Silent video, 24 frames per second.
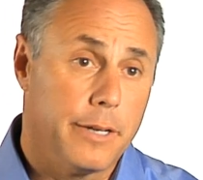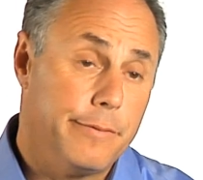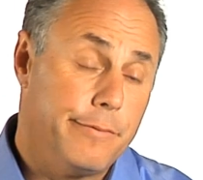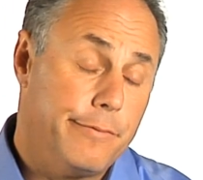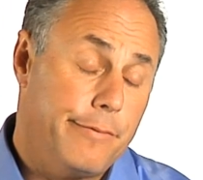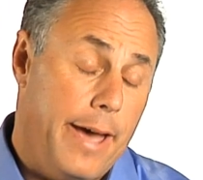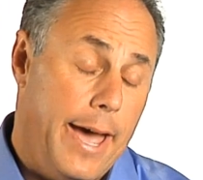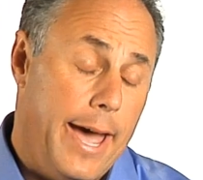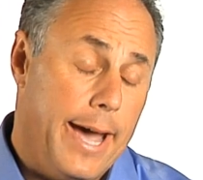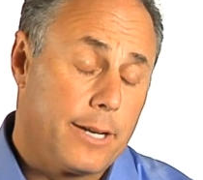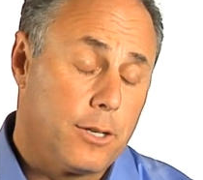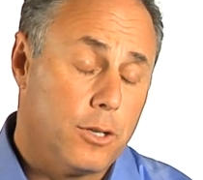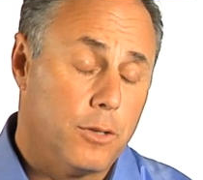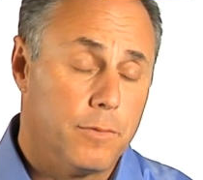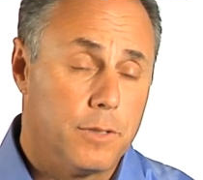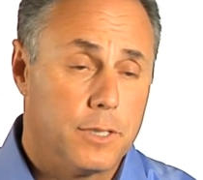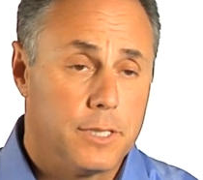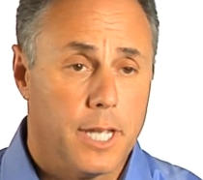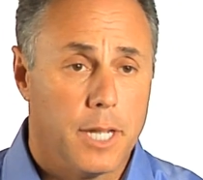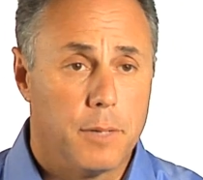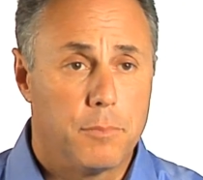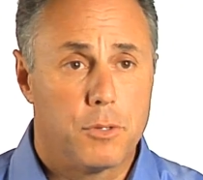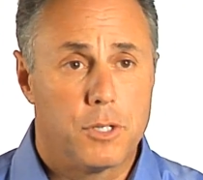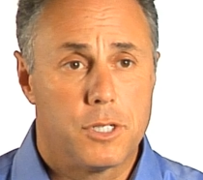In fact, over
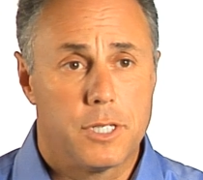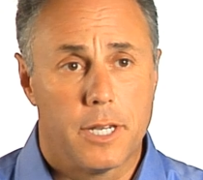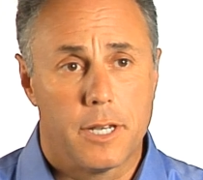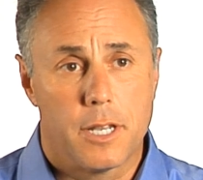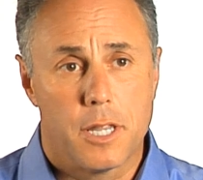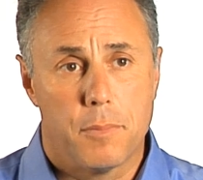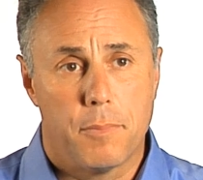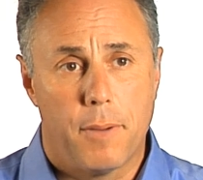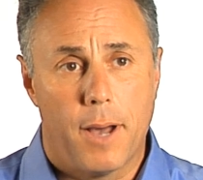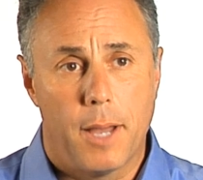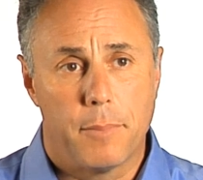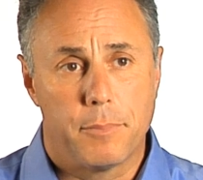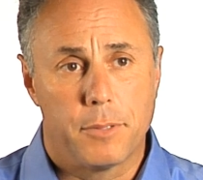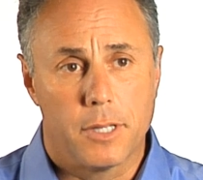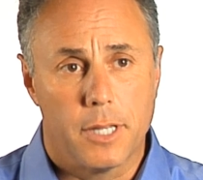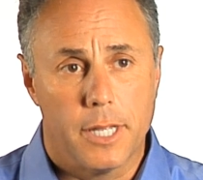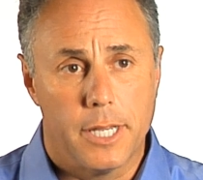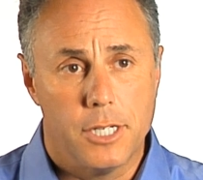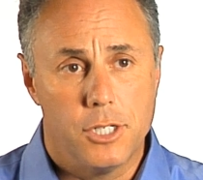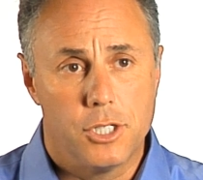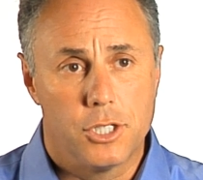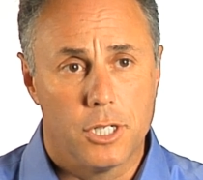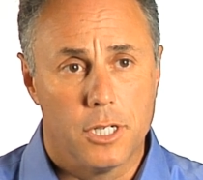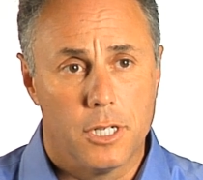10% of the
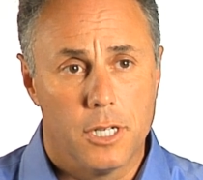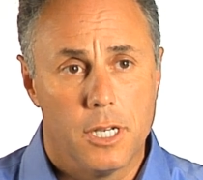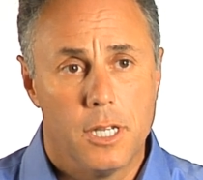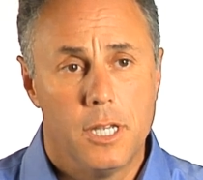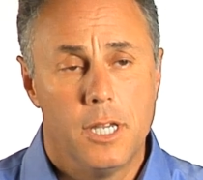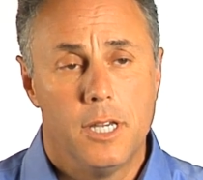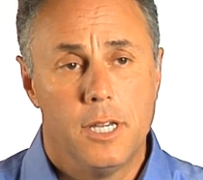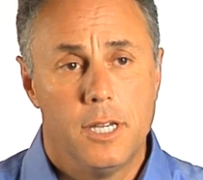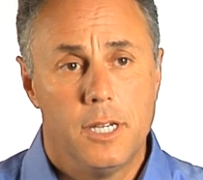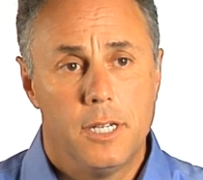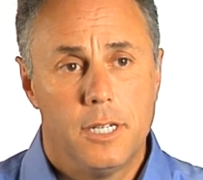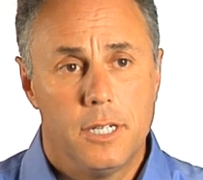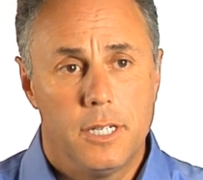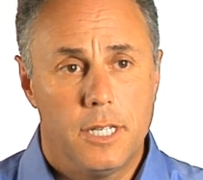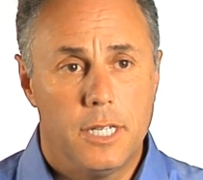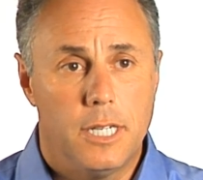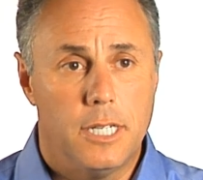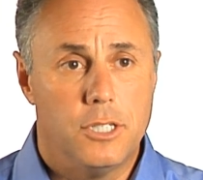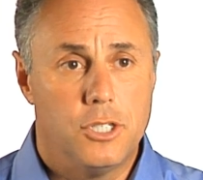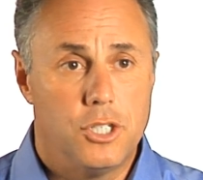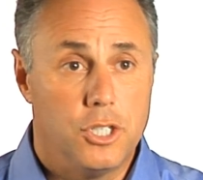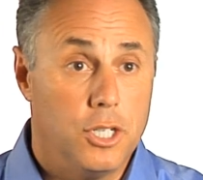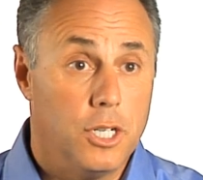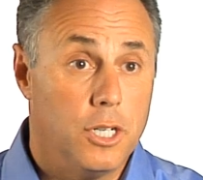population
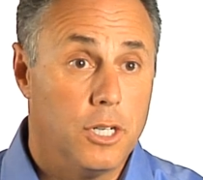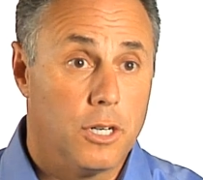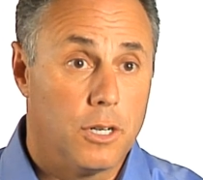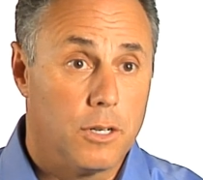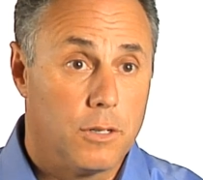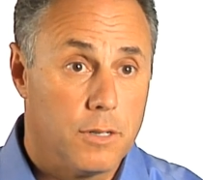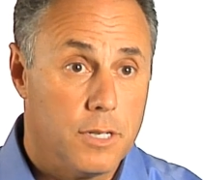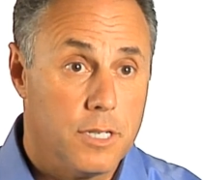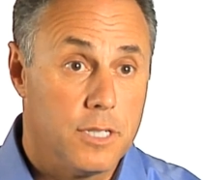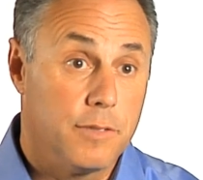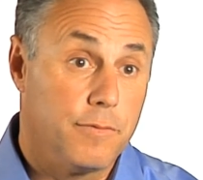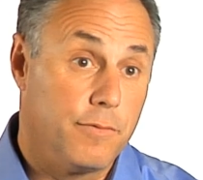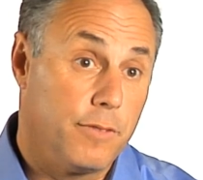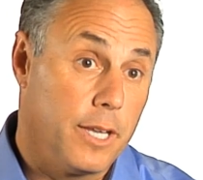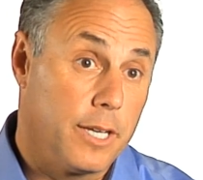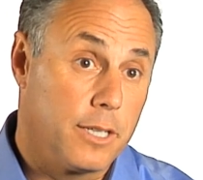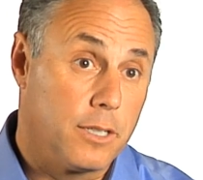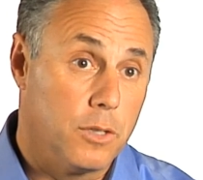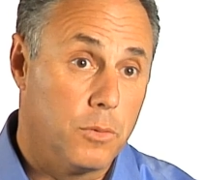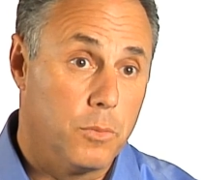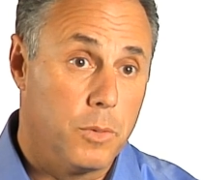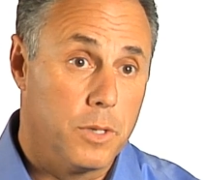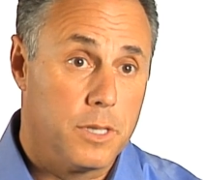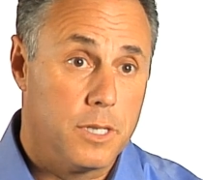each year is
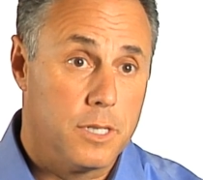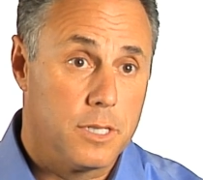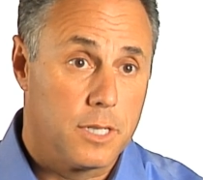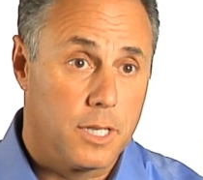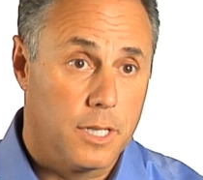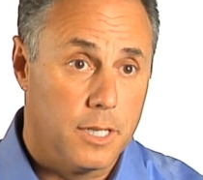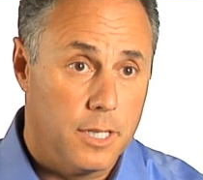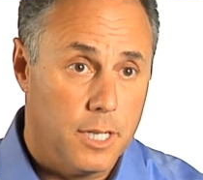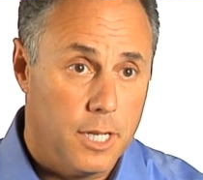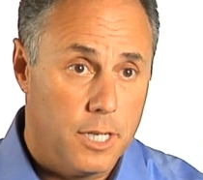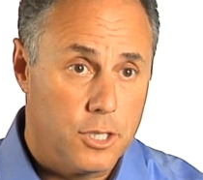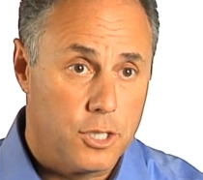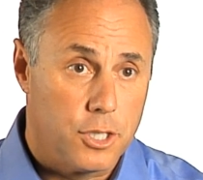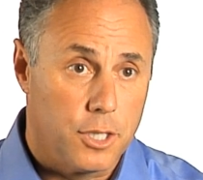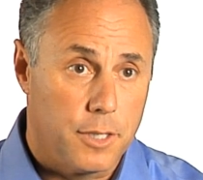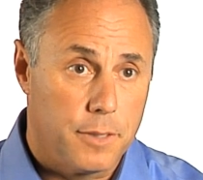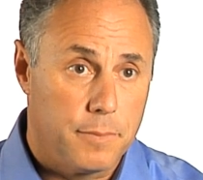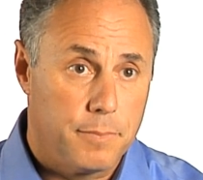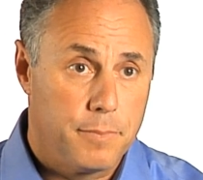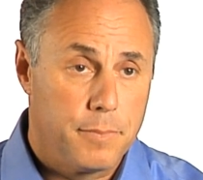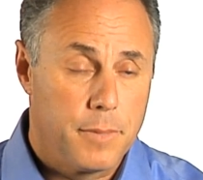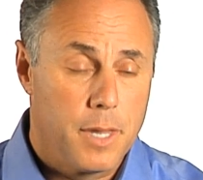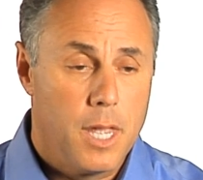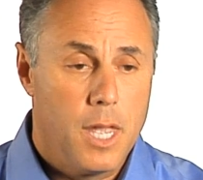afflicted with this condition.